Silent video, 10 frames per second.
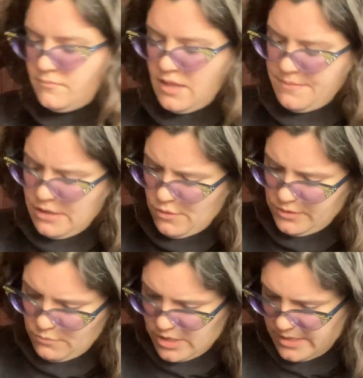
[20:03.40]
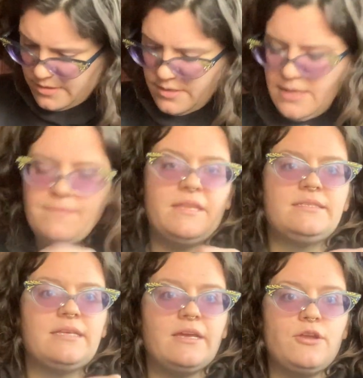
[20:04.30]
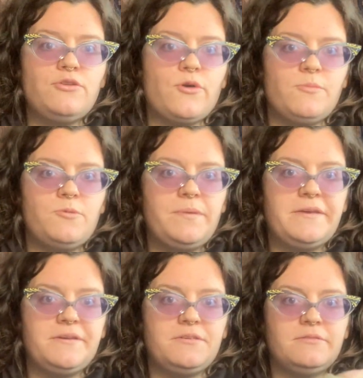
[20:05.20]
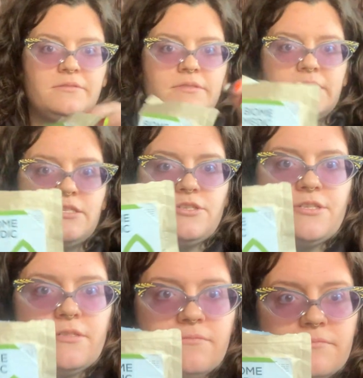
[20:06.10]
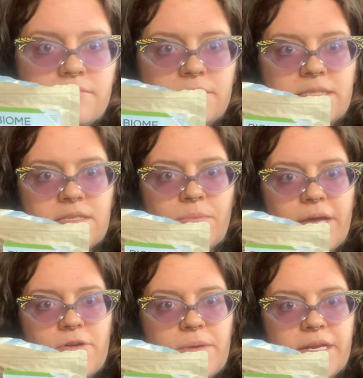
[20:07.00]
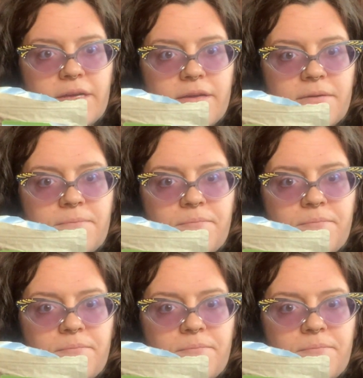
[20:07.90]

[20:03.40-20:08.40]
and the only one that is like a normal pill is the Biomedic.